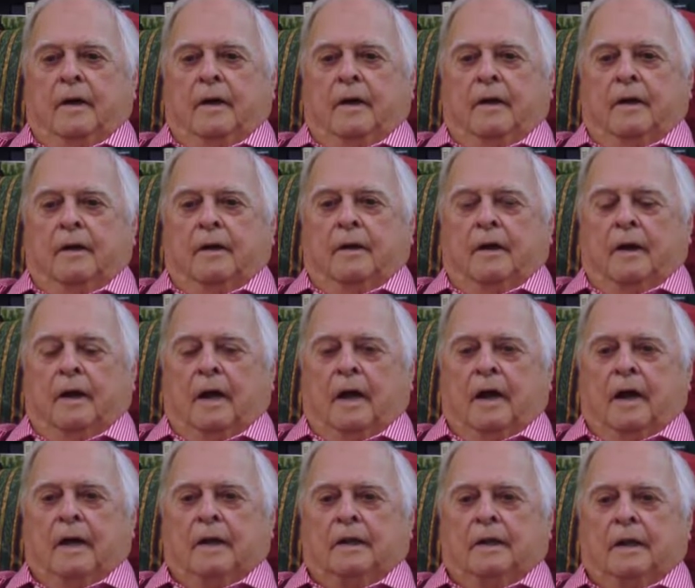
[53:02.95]
in the
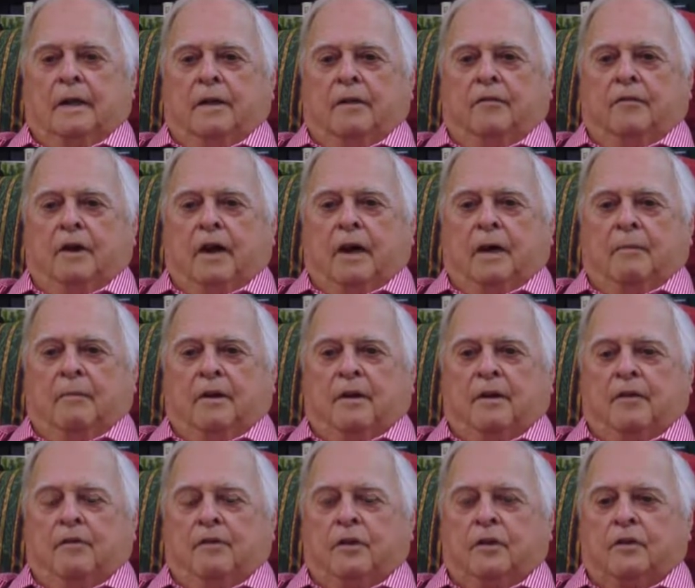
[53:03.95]
line in the family.
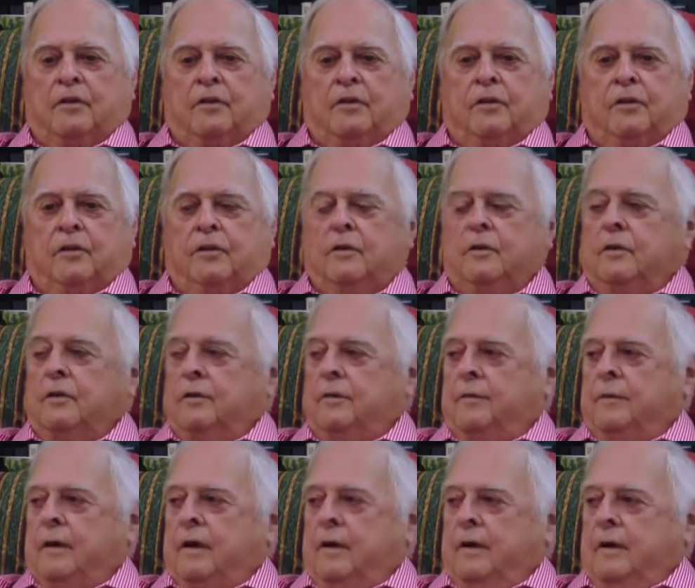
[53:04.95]
The first two
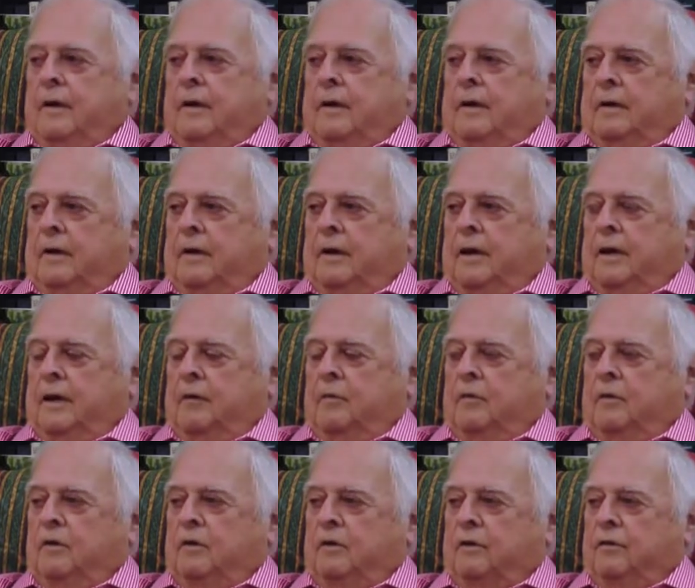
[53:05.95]
name
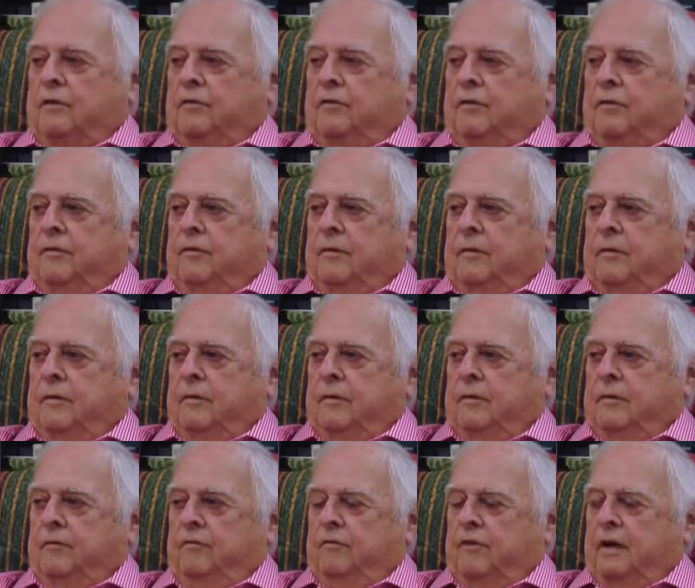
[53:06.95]
was
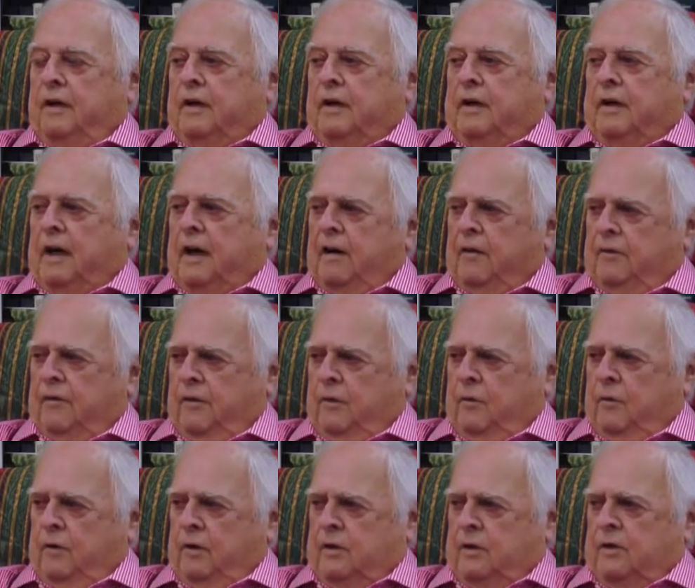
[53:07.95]
Philadelphia,
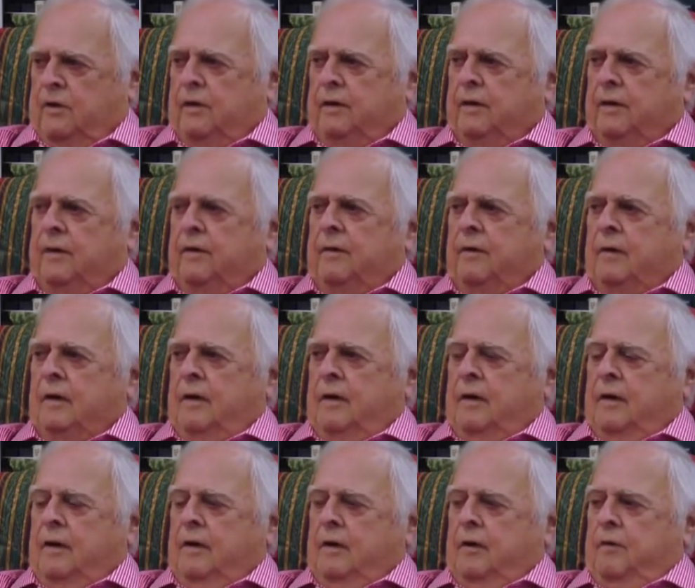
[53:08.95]
which in
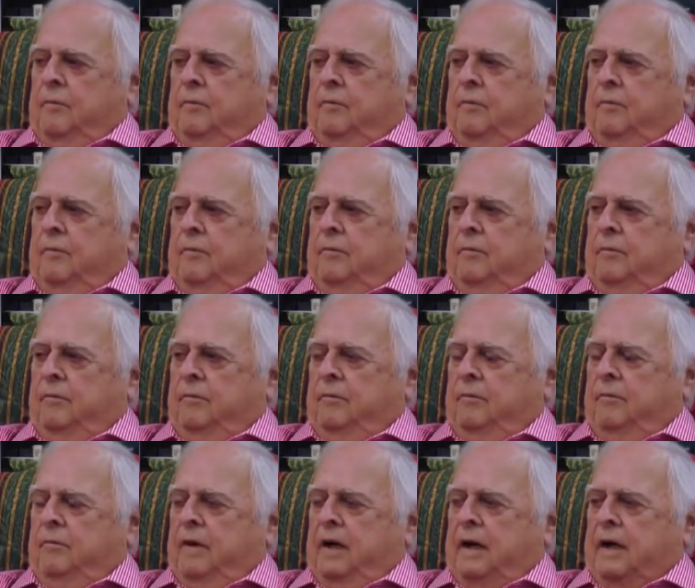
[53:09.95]

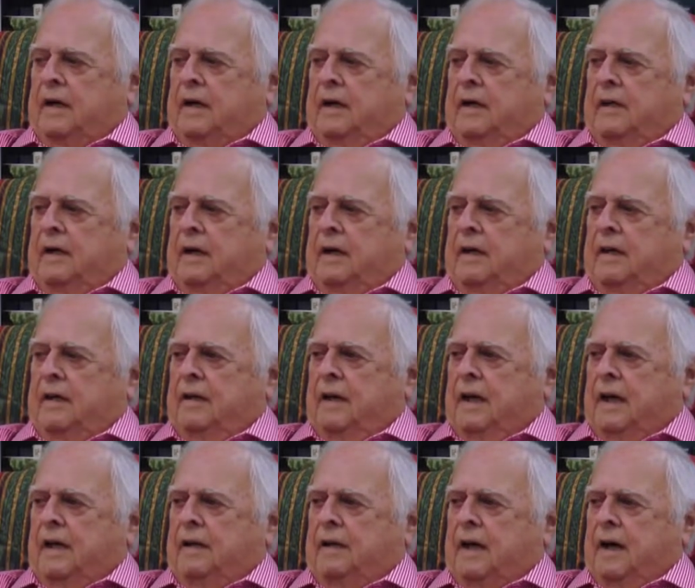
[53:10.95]
back at the, in
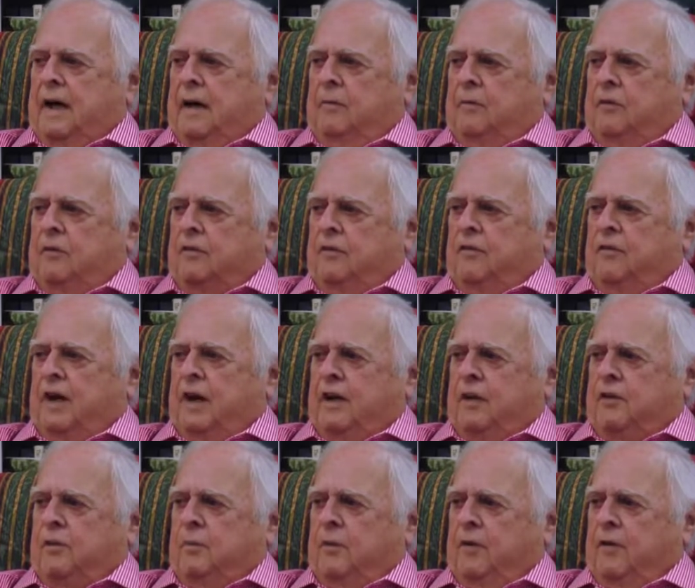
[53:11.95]
that time was a
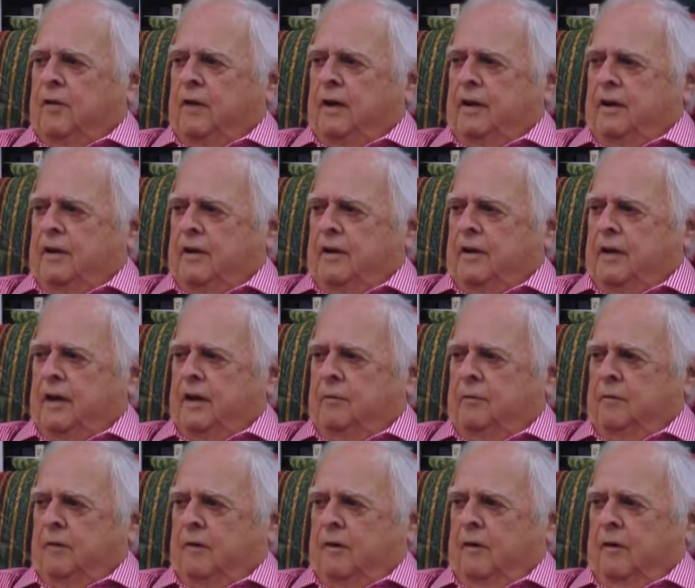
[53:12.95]
fashionable thing to
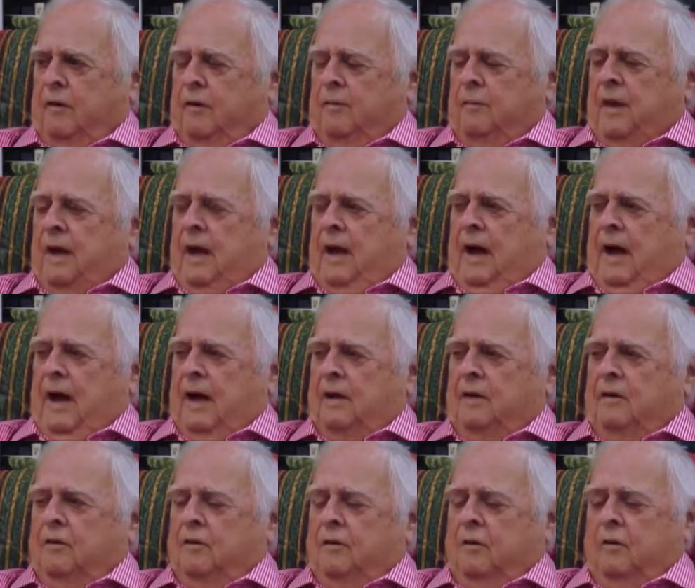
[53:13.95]
name the girl. I
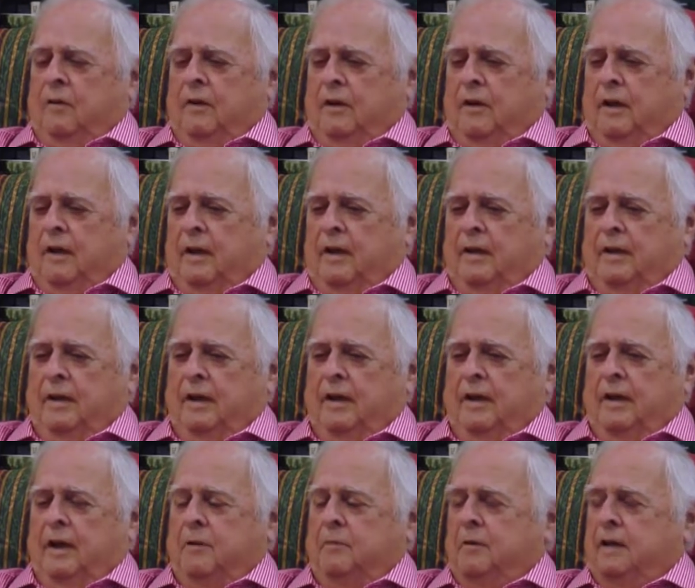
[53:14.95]
don't know whether they, they
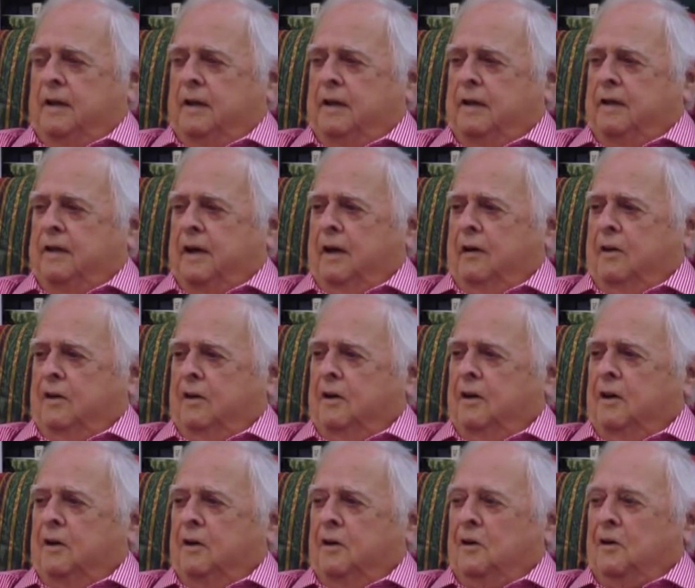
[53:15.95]
named any Terre
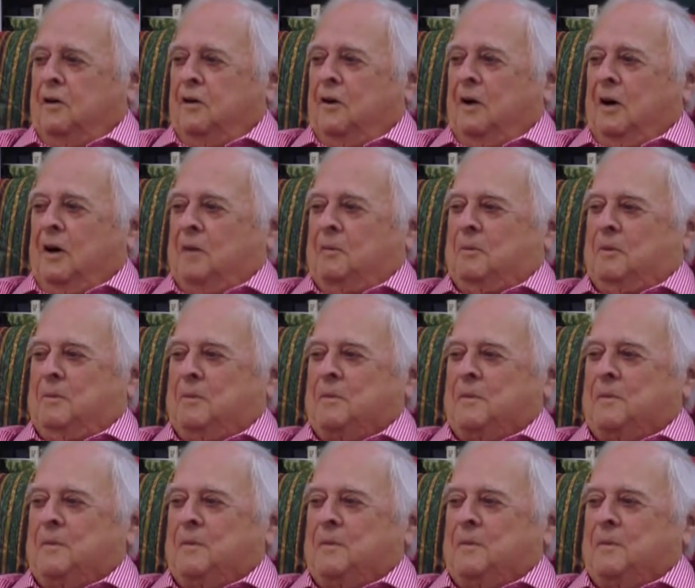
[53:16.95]
Haute or not, but